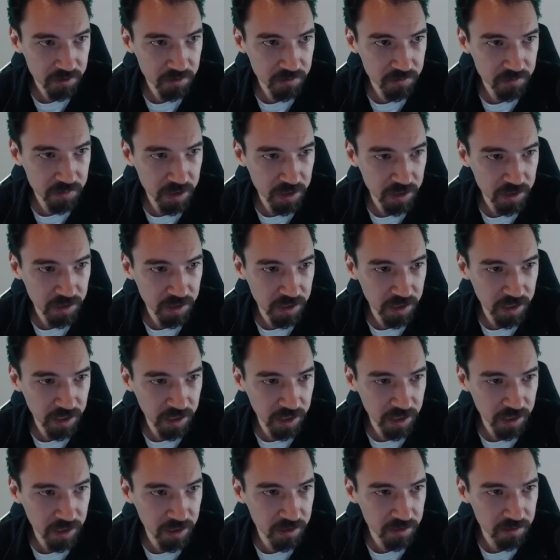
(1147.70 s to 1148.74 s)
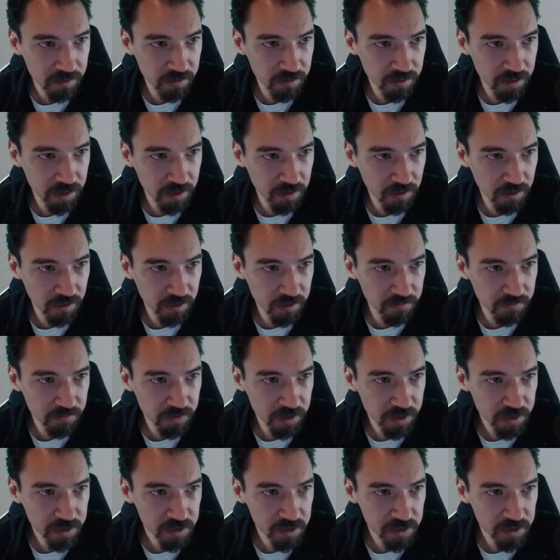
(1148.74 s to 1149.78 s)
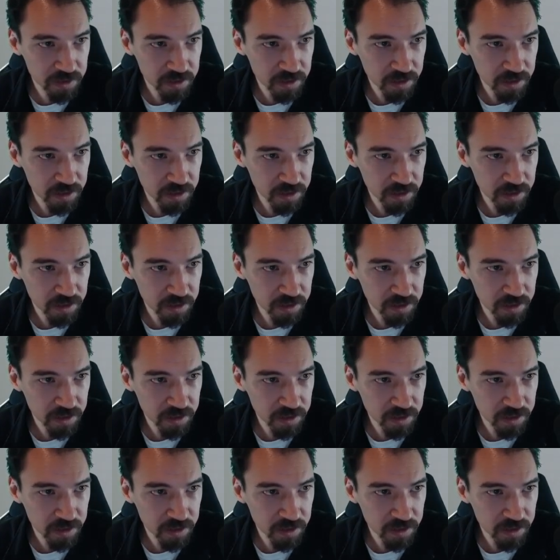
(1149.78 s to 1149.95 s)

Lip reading: and then I can delete all of this.